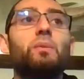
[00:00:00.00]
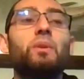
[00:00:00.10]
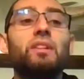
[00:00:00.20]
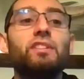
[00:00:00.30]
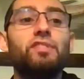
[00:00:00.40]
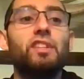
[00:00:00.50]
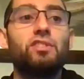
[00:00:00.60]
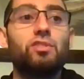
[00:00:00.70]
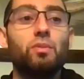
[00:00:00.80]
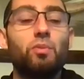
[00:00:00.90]
relieve
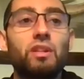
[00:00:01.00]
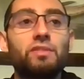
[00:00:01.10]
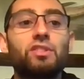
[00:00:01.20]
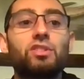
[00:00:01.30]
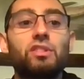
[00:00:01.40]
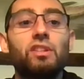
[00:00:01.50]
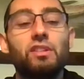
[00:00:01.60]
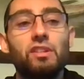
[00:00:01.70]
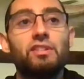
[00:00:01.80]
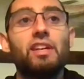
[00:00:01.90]
this relieve this, this
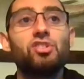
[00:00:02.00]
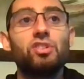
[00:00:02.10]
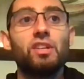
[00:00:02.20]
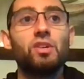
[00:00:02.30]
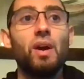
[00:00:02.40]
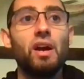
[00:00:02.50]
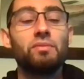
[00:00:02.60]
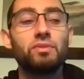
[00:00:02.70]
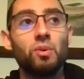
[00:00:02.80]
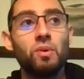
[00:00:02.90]
this tension that you
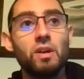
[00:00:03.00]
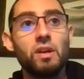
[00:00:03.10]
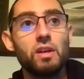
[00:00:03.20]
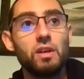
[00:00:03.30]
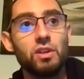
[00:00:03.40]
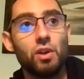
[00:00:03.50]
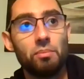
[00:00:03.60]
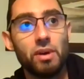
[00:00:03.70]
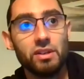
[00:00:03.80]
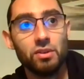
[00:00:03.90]
have so you know
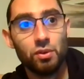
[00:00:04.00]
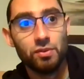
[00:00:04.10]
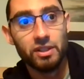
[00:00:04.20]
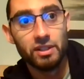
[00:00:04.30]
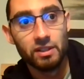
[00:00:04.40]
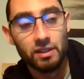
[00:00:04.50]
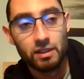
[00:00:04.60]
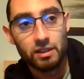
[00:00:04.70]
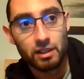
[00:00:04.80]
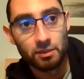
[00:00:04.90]
i'm bending over here
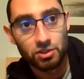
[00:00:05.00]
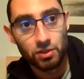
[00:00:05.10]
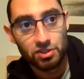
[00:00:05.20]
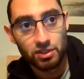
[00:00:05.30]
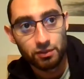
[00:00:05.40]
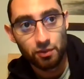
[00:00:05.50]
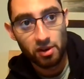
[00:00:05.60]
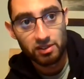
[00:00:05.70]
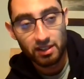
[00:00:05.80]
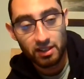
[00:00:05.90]
and i'm stretching as
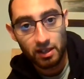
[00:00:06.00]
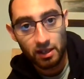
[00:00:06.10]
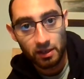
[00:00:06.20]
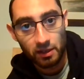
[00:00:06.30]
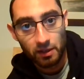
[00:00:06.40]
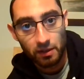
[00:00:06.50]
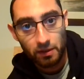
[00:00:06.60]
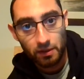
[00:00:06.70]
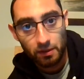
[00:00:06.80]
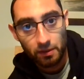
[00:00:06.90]
far as i can
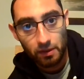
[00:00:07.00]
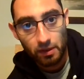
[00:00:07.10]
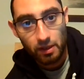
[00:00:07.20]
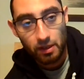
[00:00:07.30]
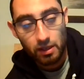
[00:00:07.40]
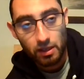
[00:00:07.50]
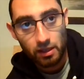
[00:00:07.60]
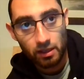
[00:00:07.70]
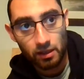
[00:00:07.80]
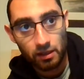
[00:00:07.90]

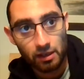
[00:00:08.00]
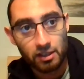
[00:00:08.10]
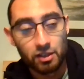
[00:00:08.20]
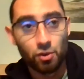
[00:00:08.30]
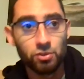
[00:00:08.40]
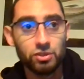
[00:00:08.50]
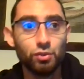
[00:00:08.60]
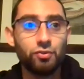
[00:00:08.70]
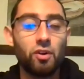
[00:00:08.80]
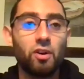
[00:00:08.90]
and i could go
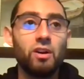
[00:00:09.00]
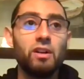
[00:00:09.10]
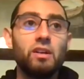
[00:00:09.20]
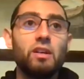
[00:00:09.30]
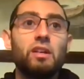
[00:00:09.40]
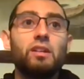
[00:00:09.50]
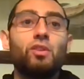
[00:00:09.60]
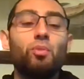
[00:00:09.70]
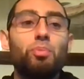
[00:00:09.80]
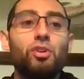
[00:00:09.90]
so far
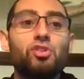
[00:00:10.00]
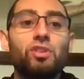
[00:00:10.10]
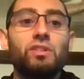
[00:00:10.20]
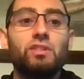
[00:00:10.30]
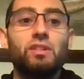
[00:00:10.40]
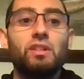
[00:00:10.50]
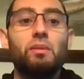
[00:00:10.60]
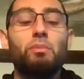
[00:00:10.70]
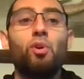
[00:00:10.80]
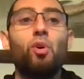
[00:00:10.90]
don't push it
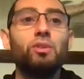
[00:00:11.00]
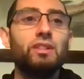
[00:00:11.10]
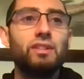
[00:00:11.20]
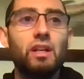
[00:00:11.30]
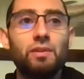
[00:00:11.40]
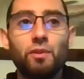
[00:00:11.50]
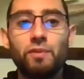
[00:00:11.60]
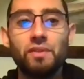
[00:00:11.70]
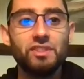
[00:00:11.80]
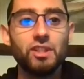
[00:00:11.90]
but hold it there for
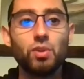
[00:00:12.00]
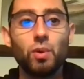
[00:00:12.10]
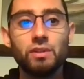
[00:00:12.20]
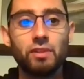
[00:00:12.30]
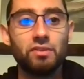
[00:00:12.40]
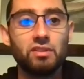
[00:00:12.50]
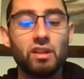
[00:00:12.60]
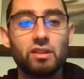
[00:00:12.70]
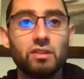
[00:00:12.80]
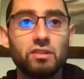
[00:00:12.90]
15 to 25
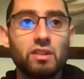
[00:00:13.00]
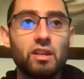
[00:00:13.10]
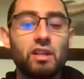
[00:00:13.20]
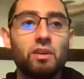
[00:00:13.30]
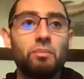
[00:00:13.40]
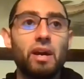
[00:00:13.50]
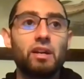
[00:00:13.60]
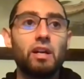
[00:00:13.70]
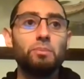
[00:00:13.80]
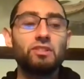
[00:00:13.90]
seconds come
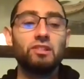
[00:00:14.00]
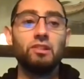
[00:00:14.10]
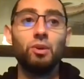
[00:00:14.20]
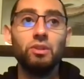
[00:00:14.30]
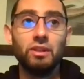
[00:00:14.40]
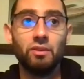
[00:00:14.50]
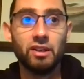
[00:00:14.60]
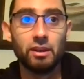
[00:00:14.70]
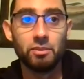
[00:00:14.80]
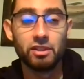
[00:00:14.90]
back up slowly
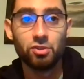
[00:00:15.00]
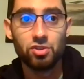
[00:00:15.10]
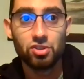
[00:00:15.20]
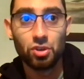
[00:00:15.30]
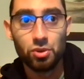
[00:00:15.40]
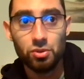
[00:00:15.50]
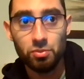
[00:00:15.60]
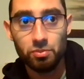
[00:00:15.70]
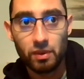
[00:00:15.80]
right i'm going to go and show you